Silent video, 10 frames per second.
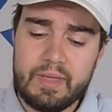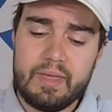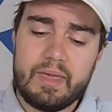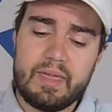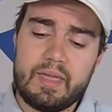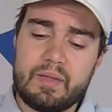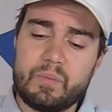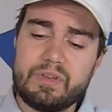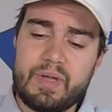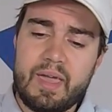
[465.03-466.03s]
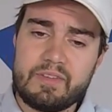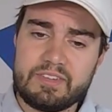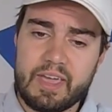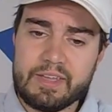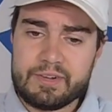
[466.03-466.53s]
and when you have it
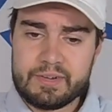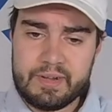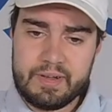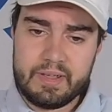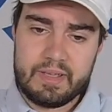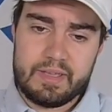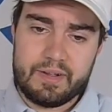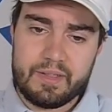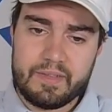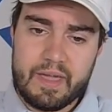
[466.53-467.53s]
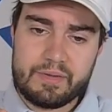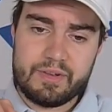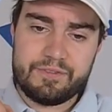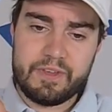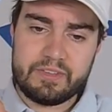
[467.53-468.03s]
tighter, it'll allow you
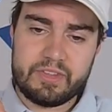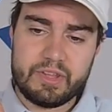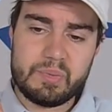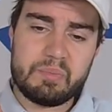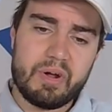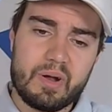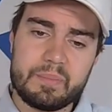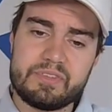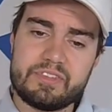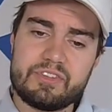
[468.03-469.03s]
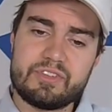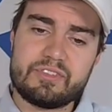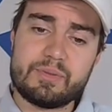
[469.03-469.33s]
to fix the LumenBar in position.